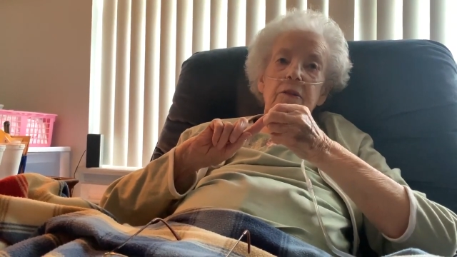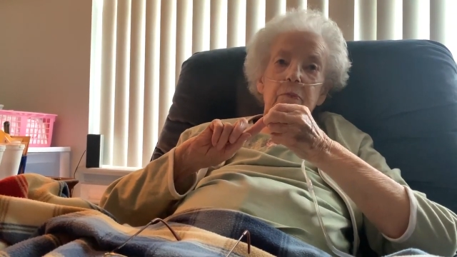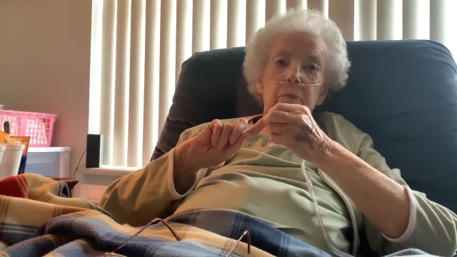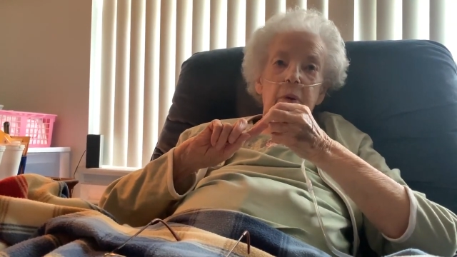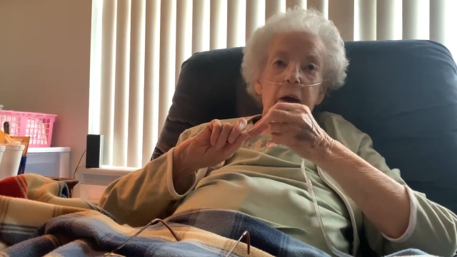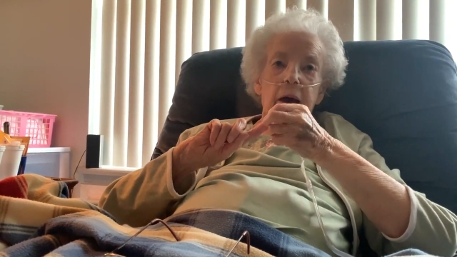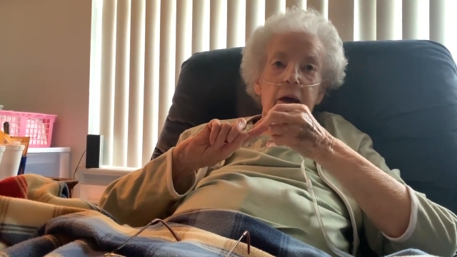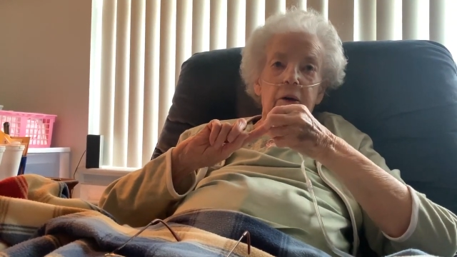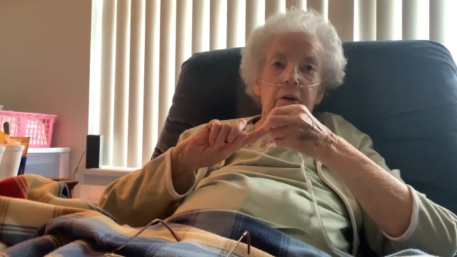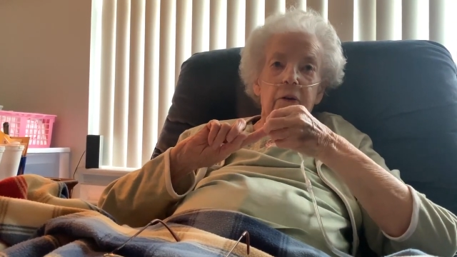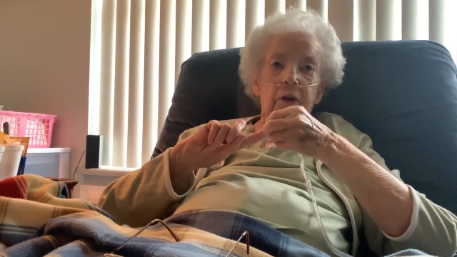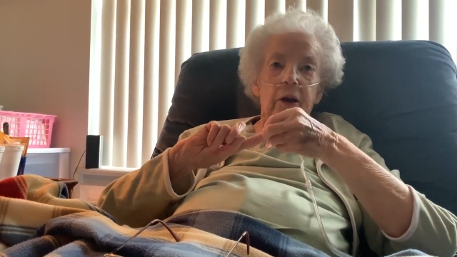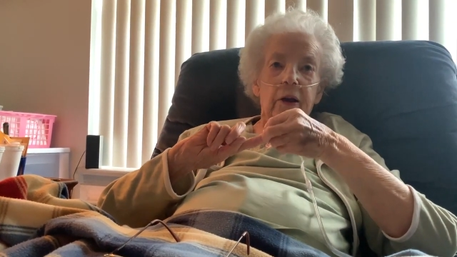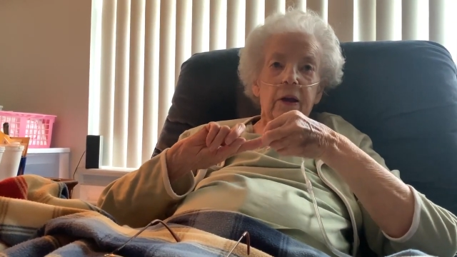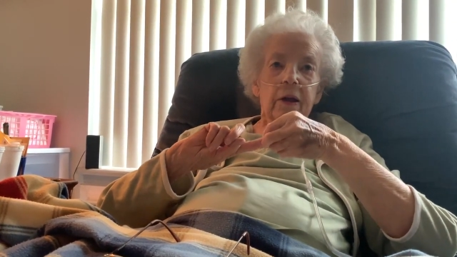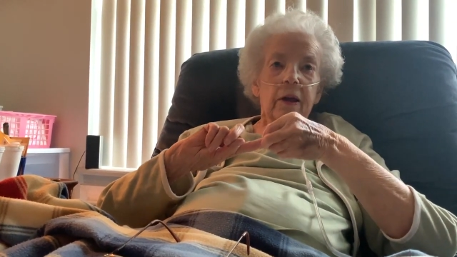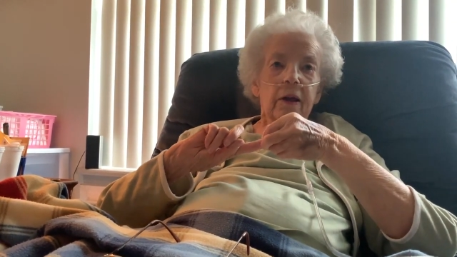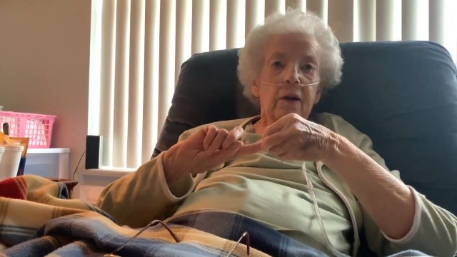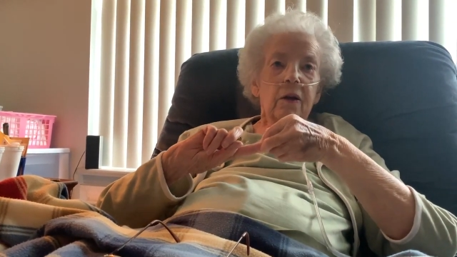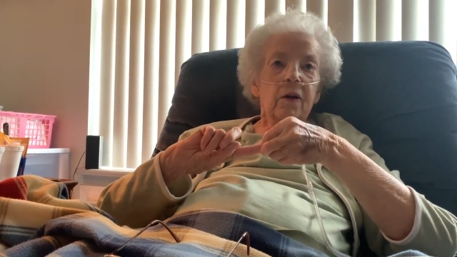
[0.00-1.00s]
battery
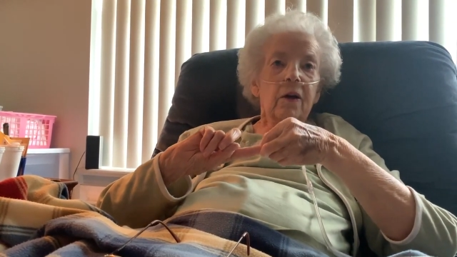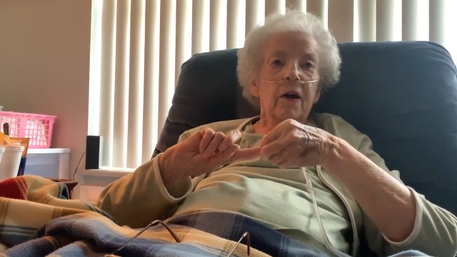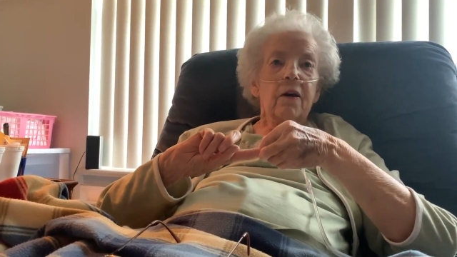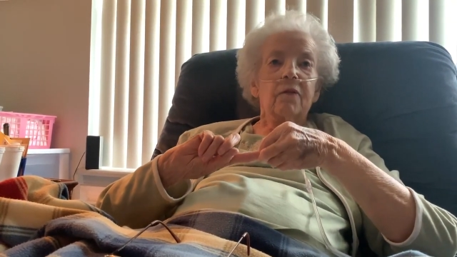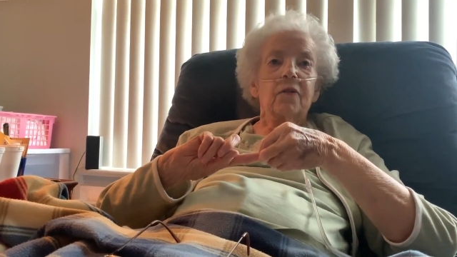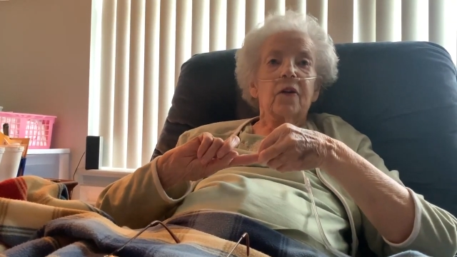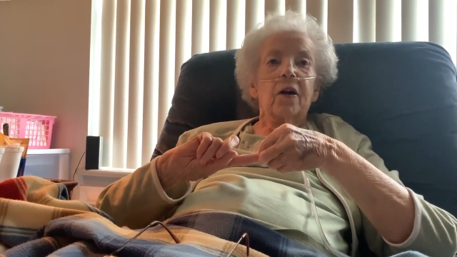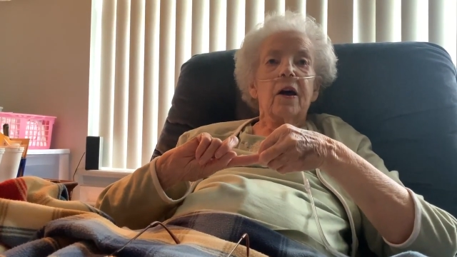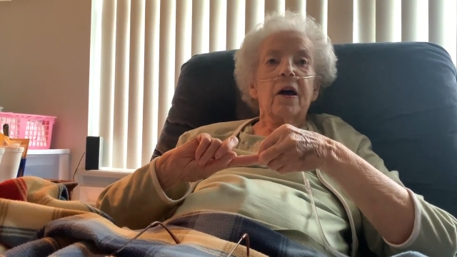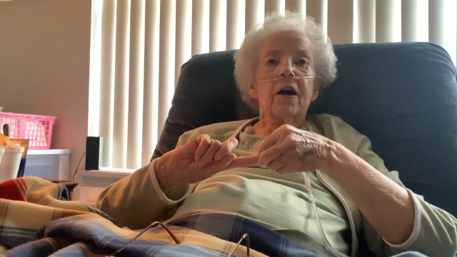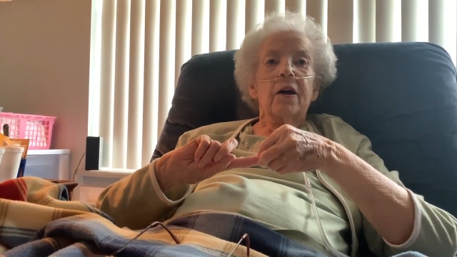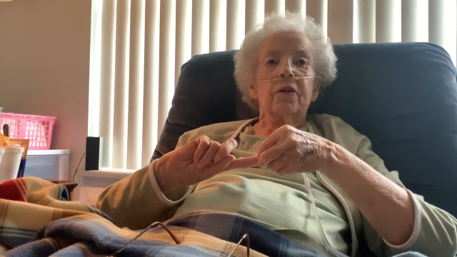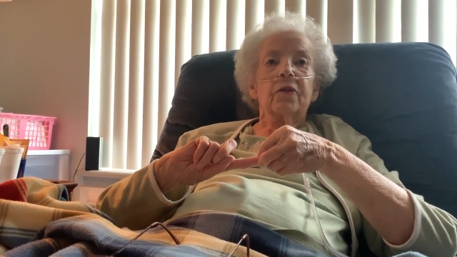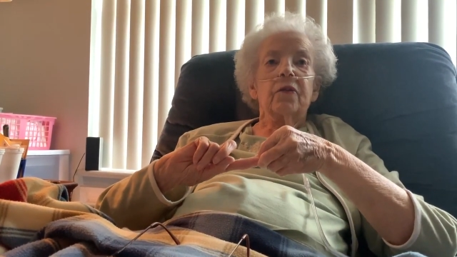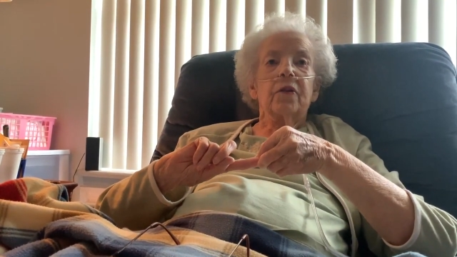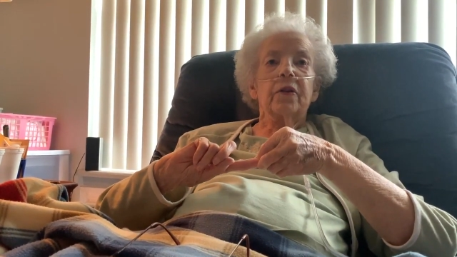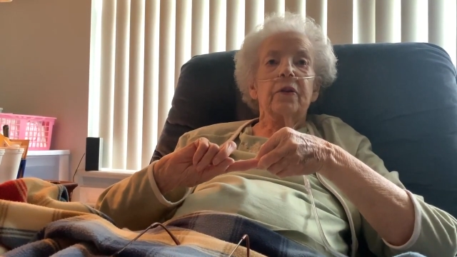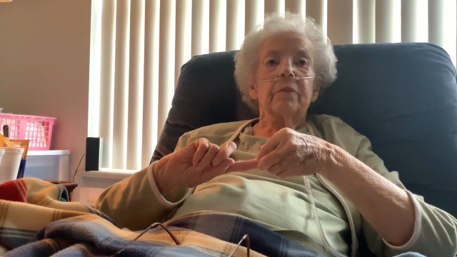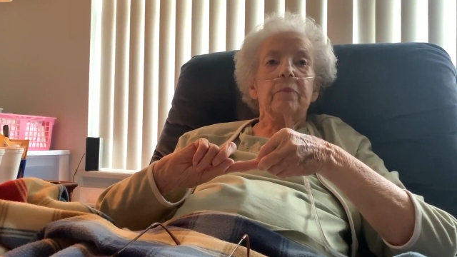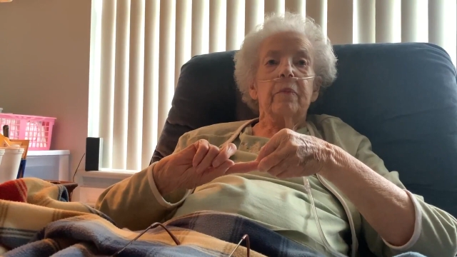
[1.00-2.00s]
of
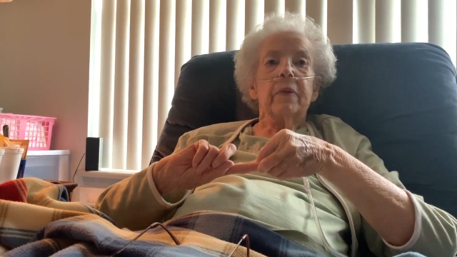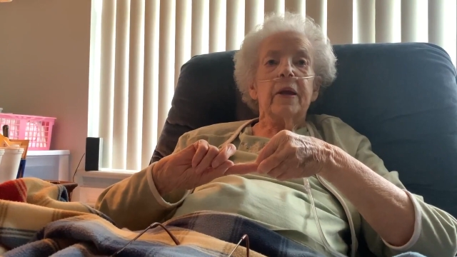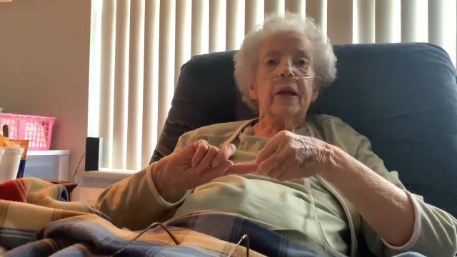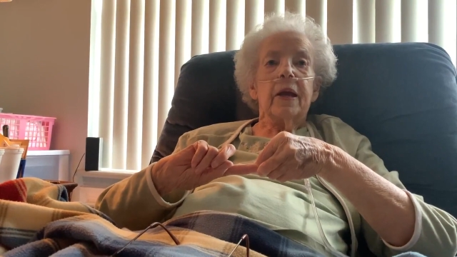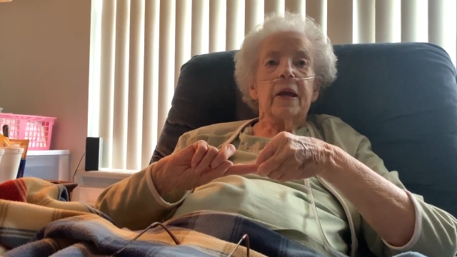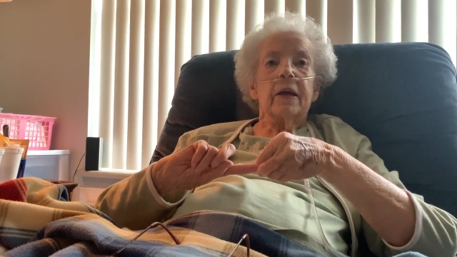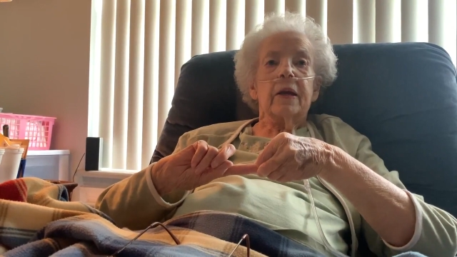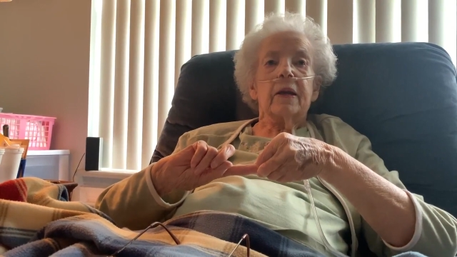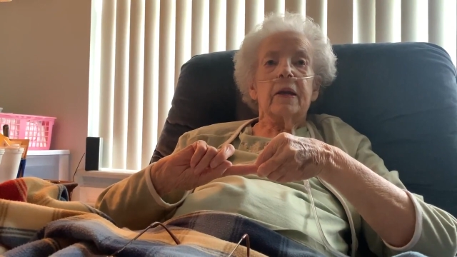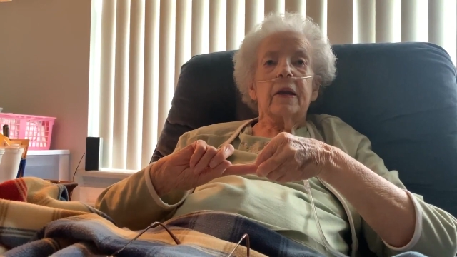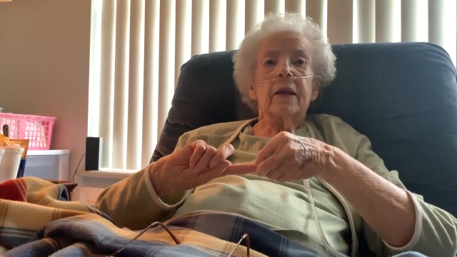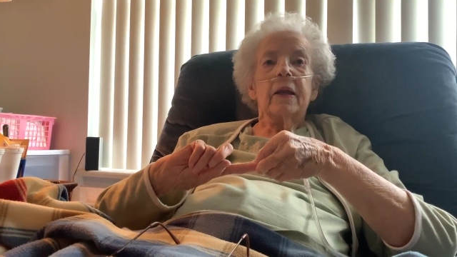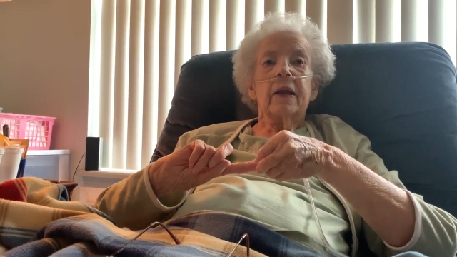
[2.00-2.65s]
100 men,